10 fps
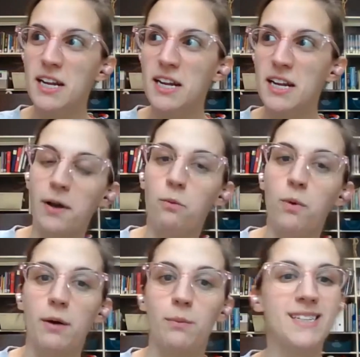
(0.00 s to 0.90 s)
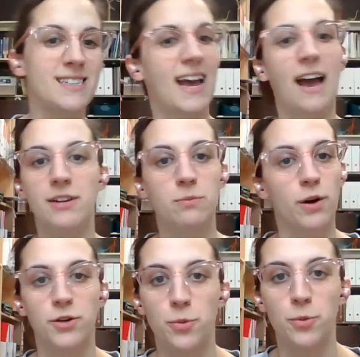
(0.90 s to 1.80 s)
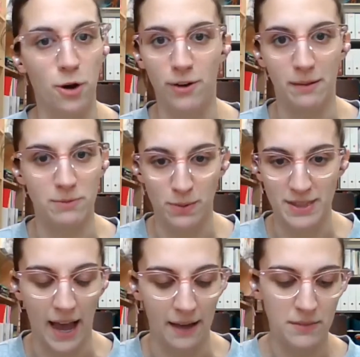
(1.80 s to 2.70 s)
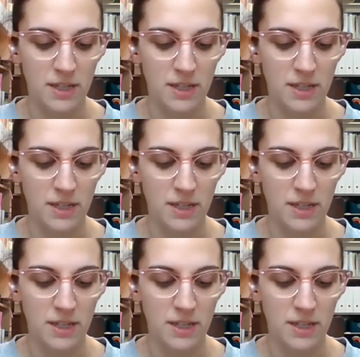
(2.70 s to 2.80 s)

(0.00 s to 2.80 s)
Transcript: to the point where we didn't have any more new programs with that.